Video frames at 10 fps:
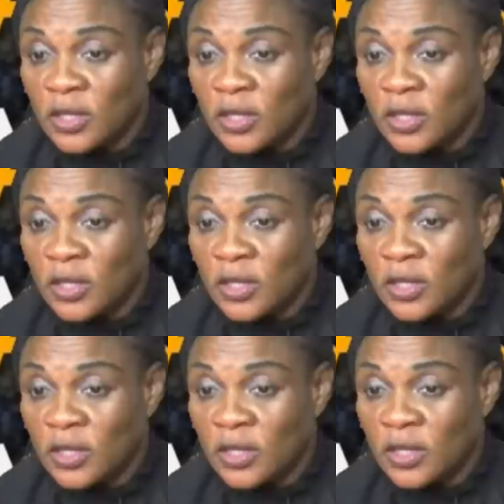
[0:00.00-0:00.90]
Some of
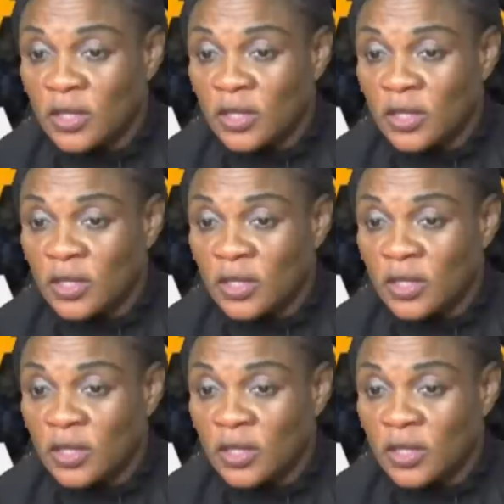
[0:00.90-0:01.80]
those people
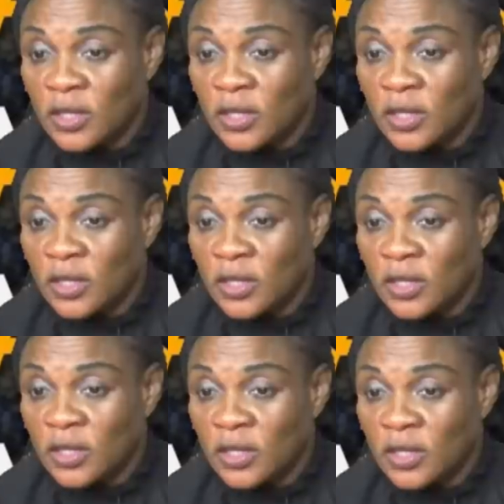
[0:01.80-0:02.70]
would have occupied
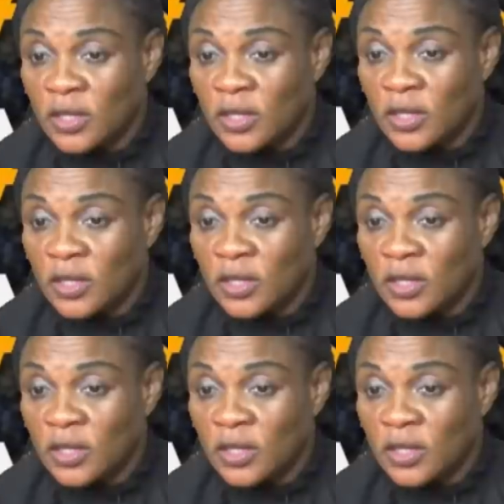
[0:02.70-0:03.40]
those lands